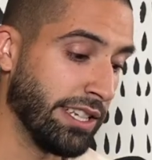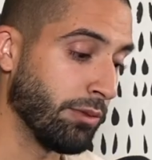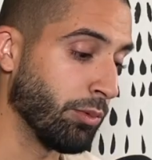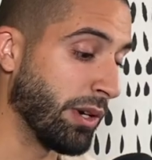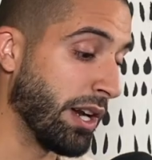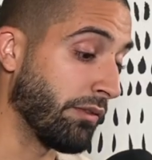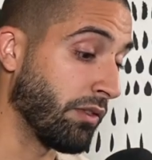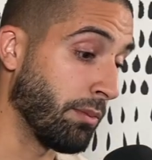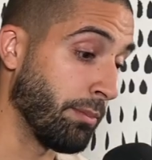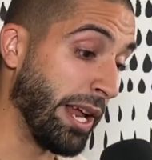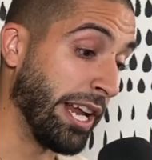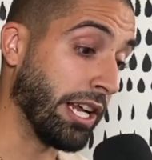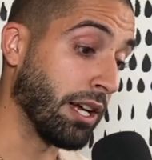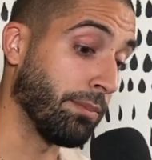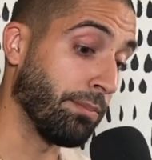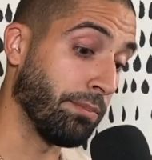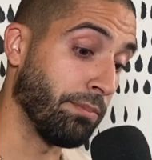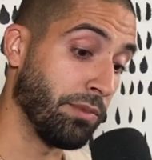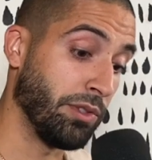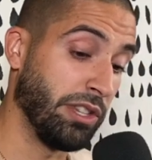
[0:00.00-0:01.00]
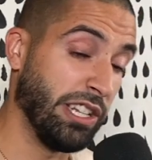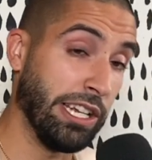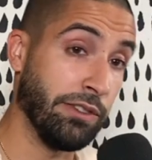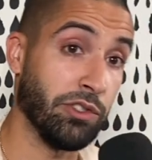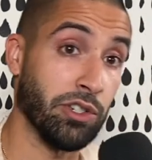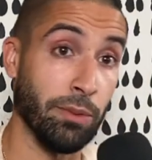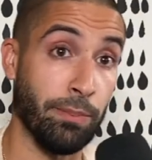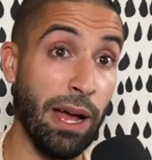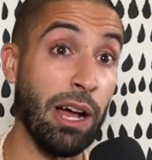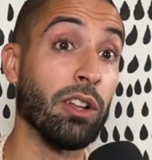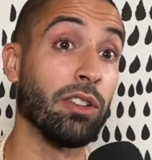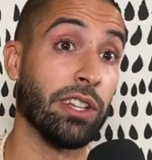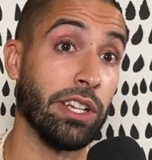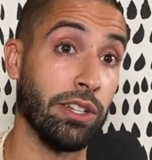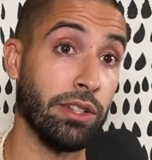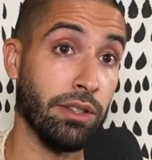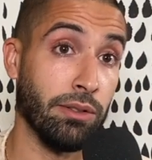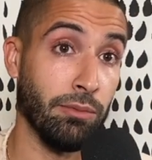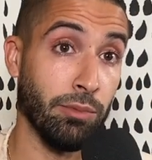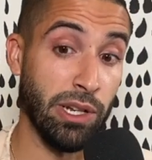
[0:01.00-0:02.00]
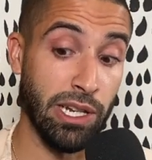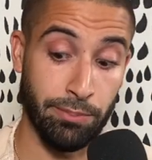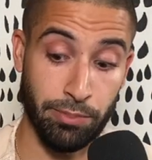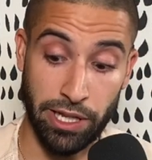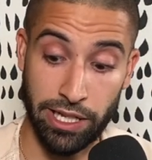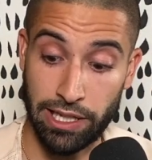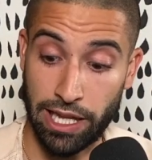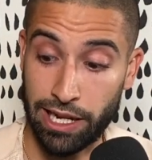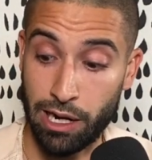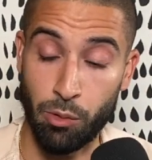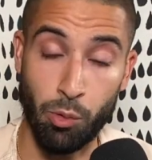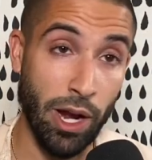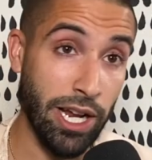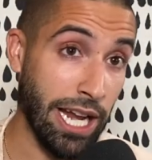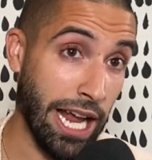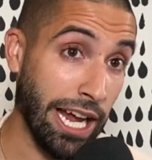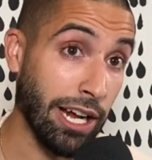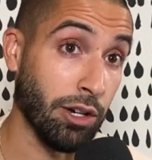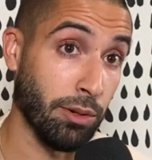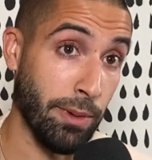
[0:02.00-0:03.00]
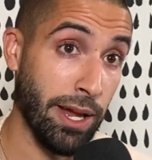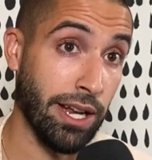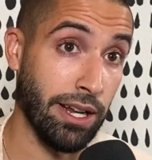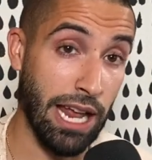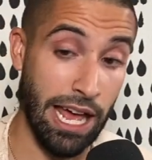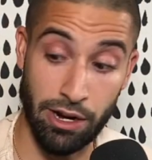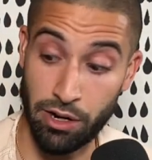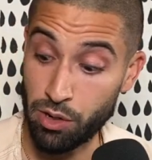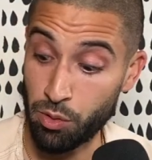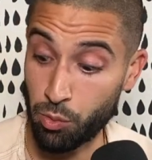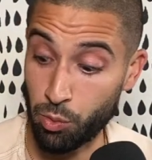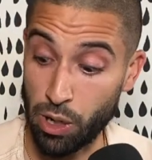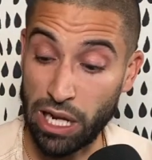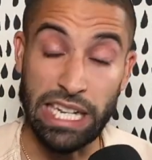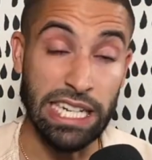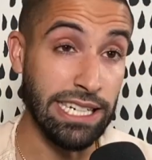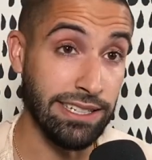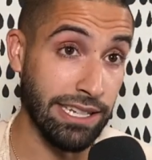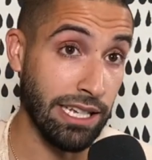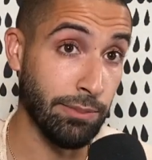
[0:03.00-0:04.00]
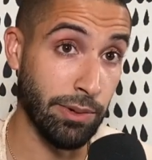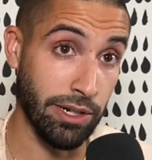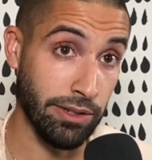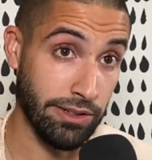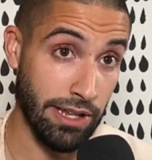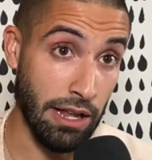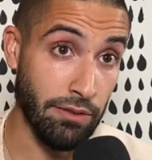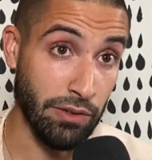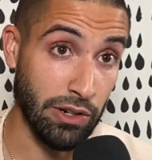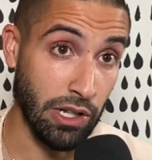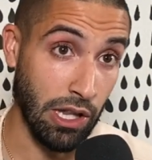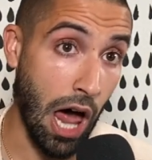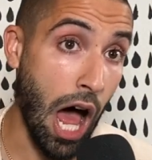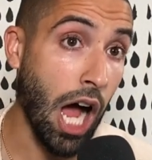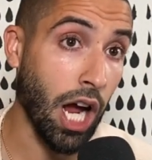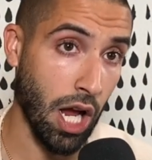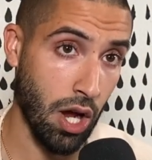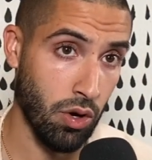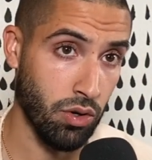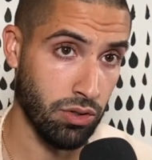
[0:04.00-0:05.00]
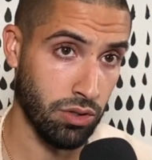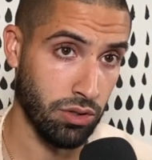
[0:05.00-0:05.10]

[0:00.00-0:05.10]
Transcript: whatever makeup Dave Chappelle did when he played like a white anchorman. I don't know what he did, but it's not Dave vitiligo. Chappelle?